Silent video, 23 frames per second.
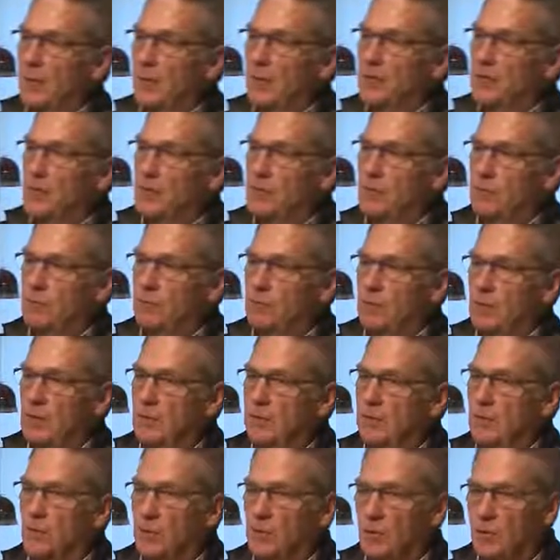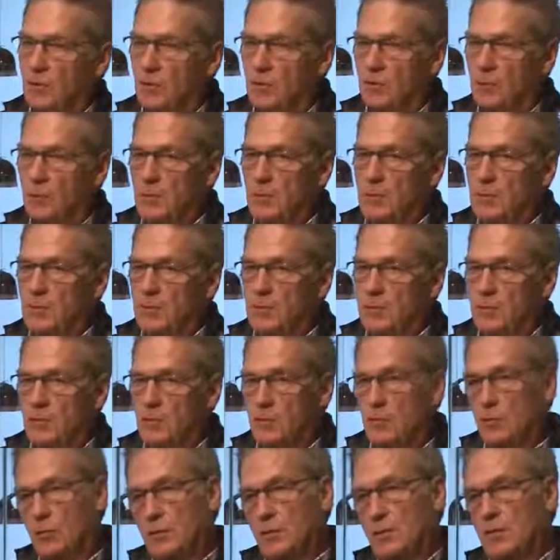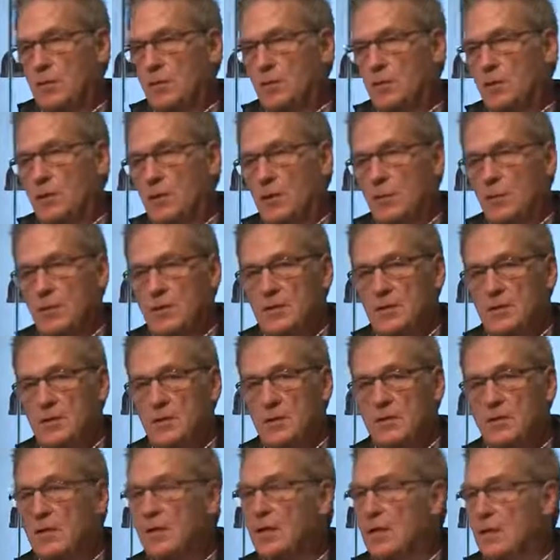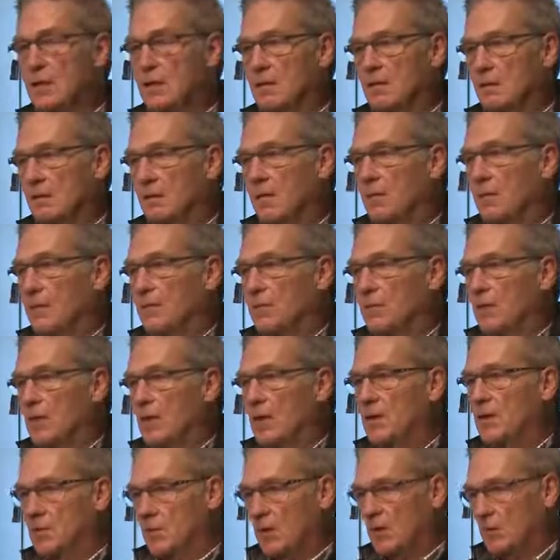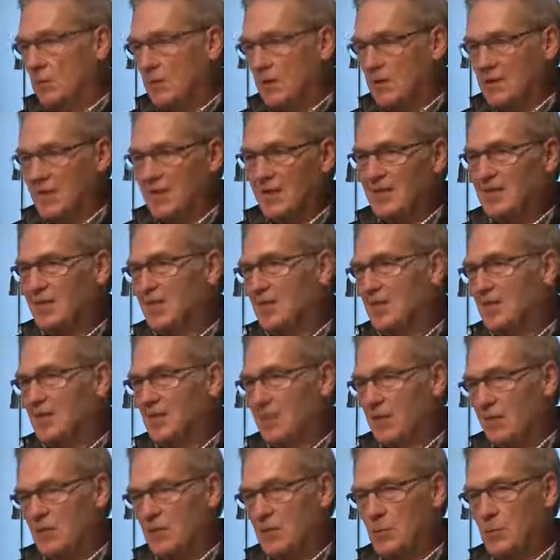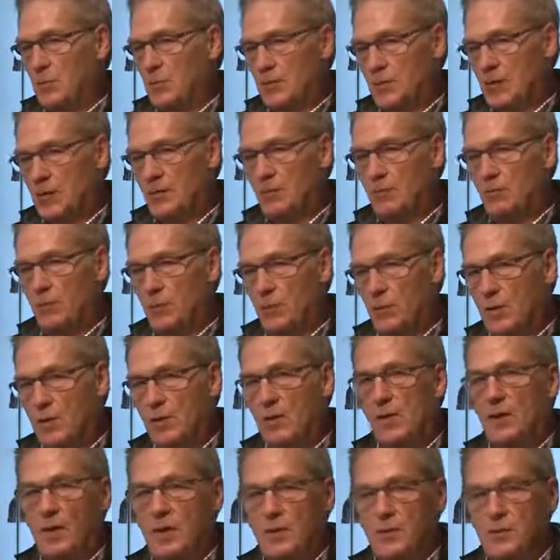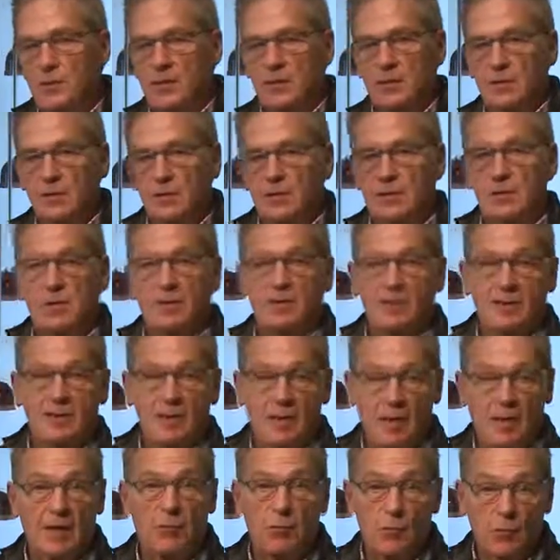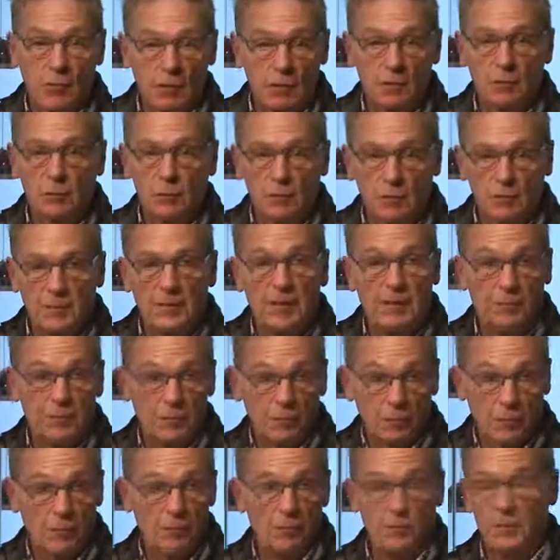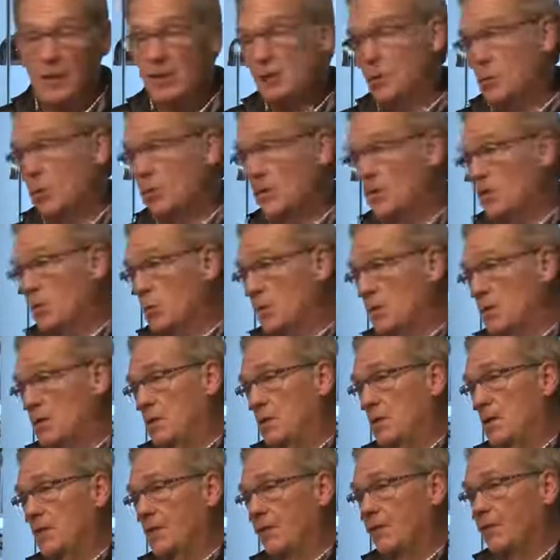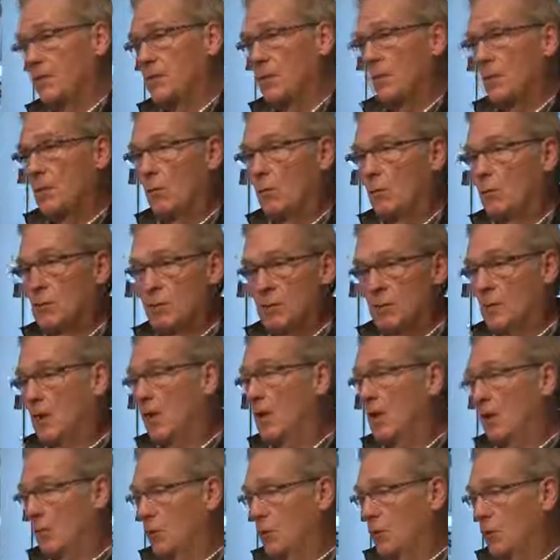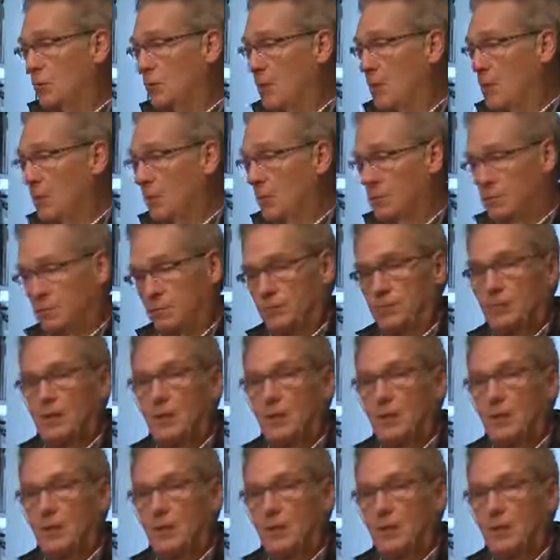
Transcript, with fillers: about the informal economy is that according to the O E C D, it's going to be sixty to seventy percent of working age adults in the entire world will be informal by twenty twenty, which is a hell of a lot of people,